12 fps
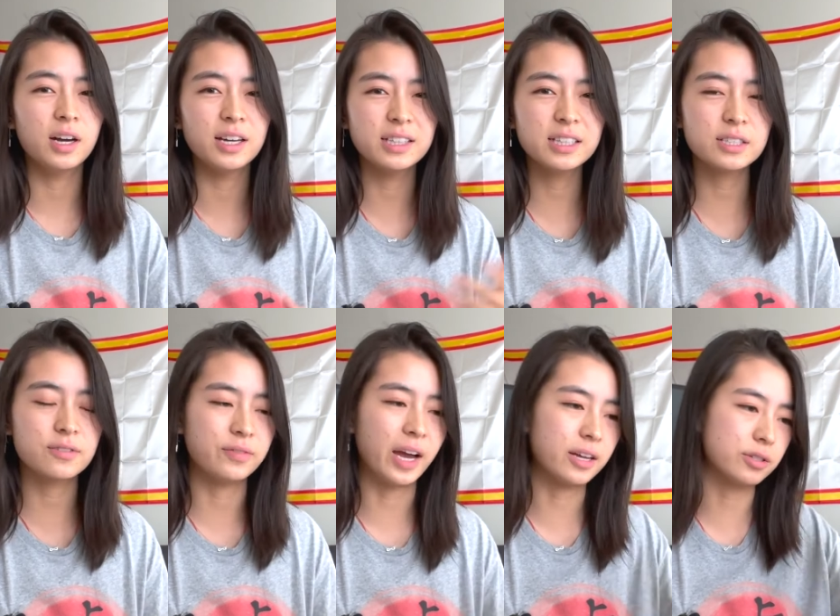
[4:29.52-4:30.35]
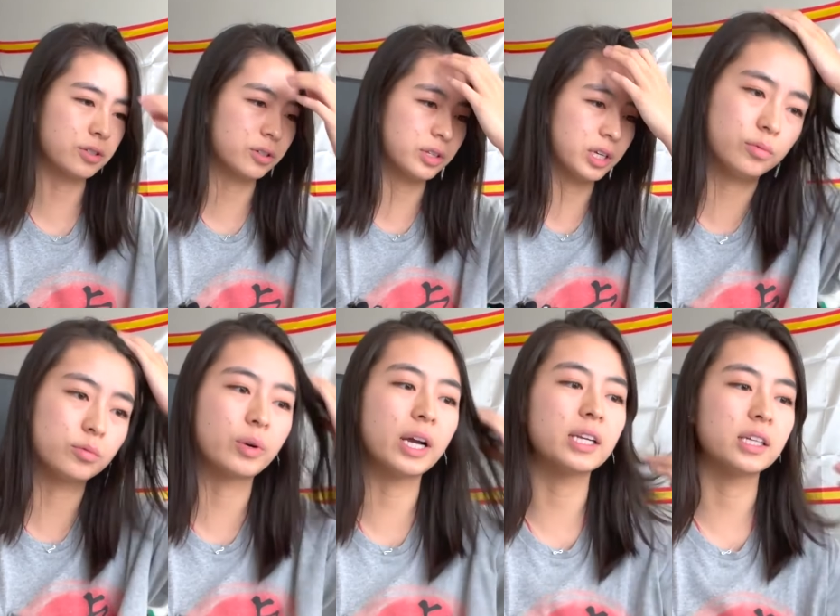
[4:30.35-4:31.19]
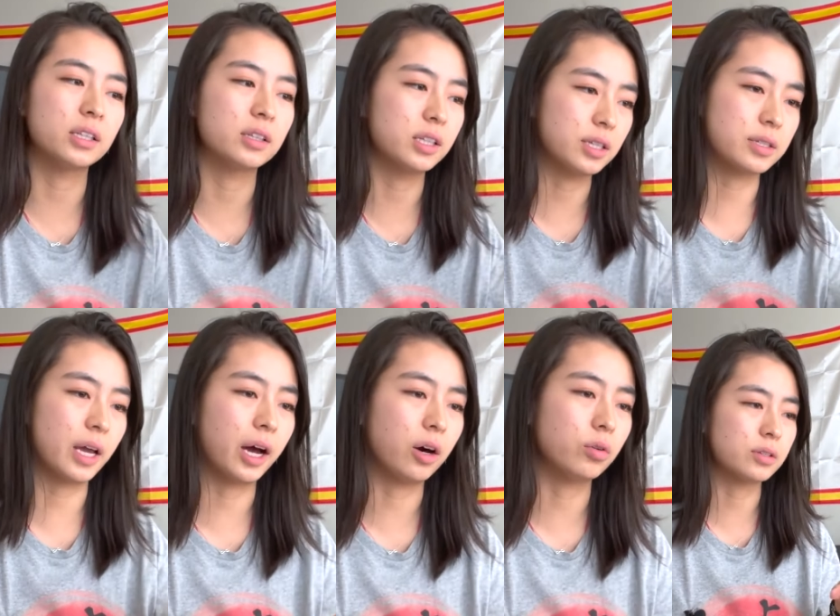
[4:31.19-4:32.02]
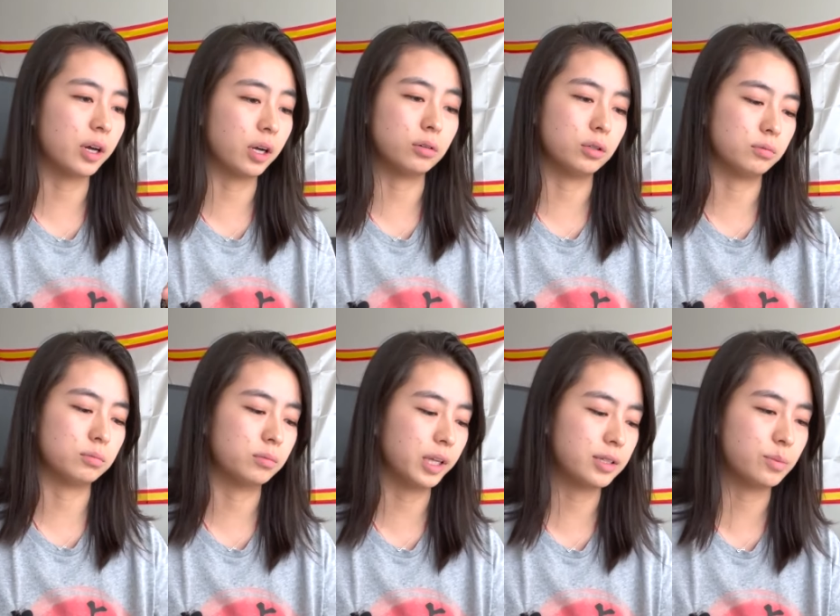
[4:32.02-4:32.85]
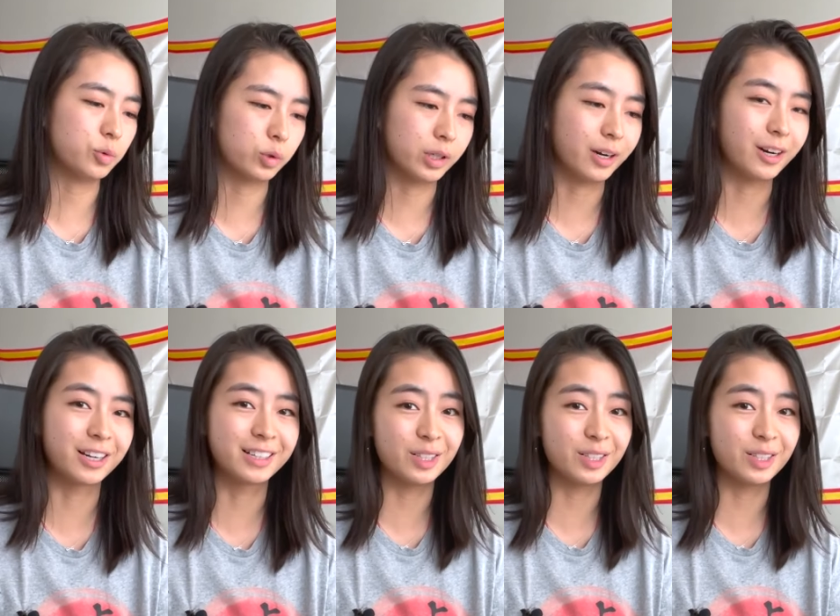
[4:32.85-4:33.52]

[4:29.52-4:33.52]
think it's faster than writing things out. I don't know. That seems really hard to